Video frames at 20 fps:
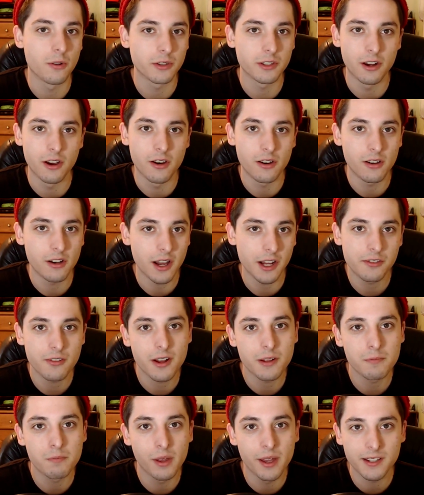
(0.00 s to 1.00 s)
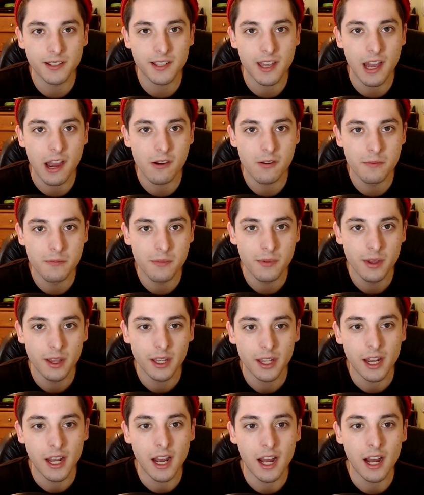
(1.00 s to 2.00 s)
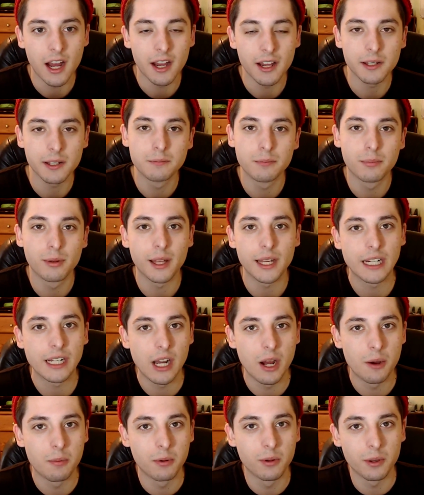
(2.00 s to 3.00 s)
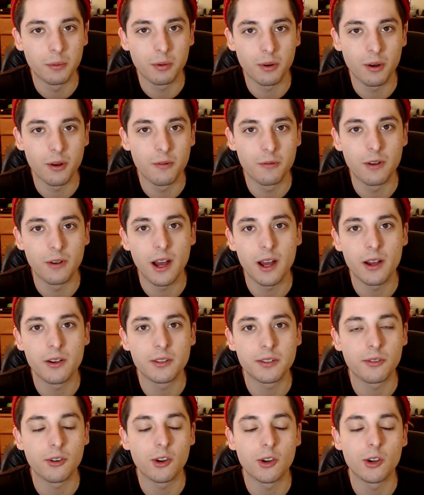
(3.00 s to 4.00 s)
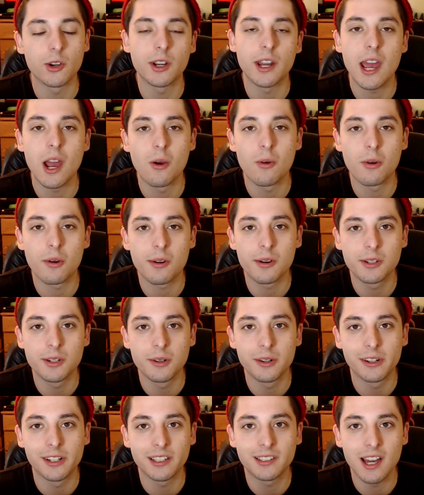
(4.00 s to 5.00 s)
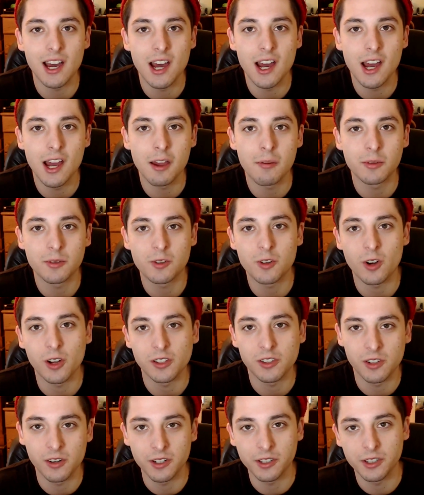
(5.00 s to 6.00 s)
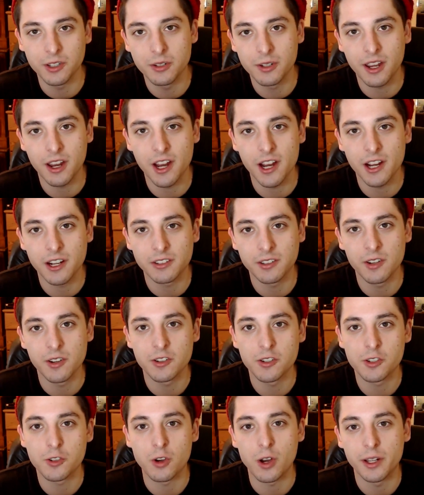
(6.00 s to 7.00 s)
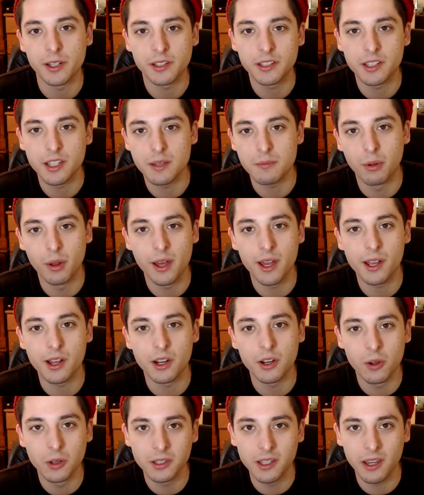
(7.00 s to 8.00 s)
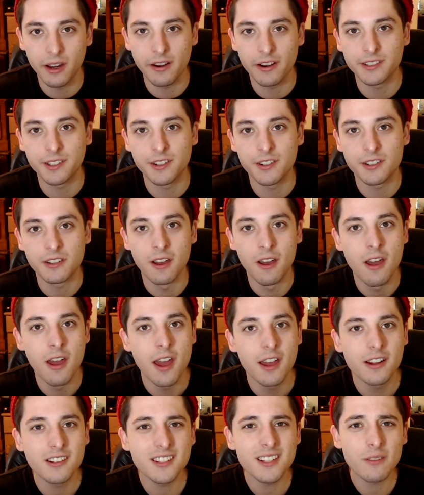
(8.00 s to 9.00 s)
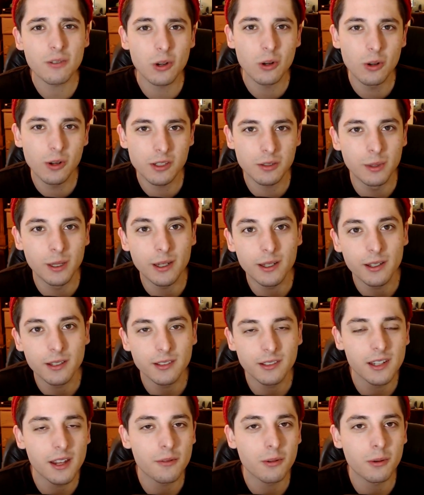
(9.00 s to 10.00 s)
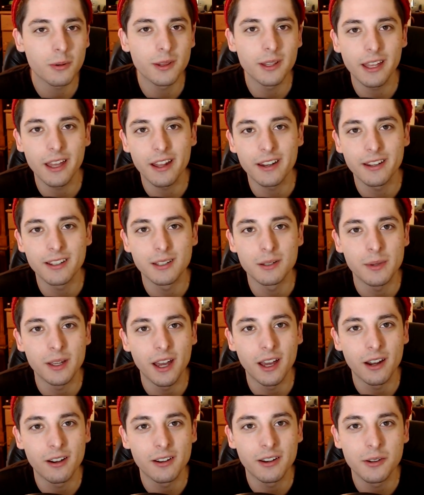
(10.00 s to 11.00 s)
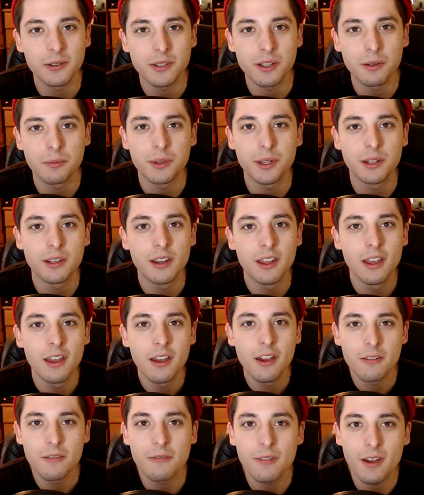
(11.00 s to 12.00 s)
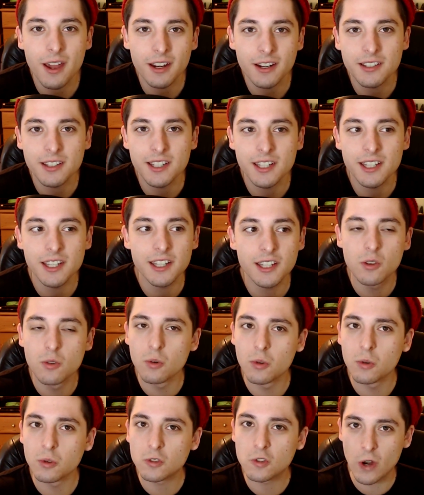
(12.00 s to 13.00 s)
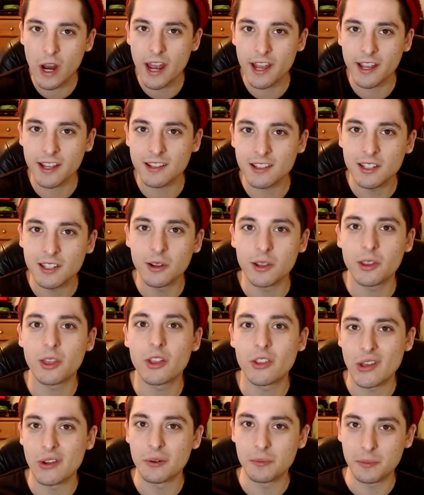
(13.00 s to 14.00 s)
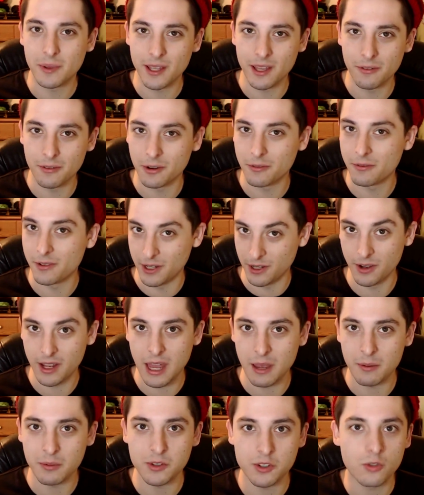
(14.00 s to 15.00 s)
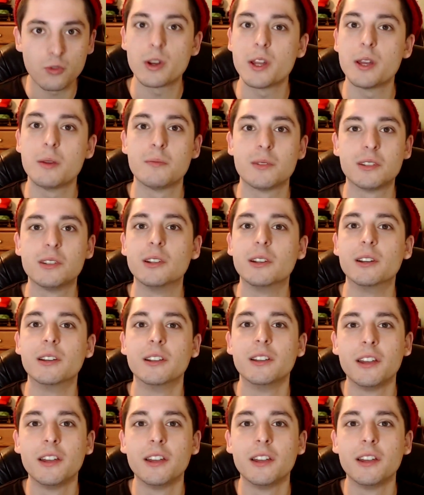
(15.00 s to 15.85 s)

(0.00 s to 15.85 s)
at all. I tried playing Skyrim. I played a couple of profiles for an hour or 2 at a time. I'd try starting new characters, keep playing on old characters. Just never hooked me. Just never really got into me. I don't know, something fantasy, cool dragons, you know, you think that would be every video gamer's dream, is to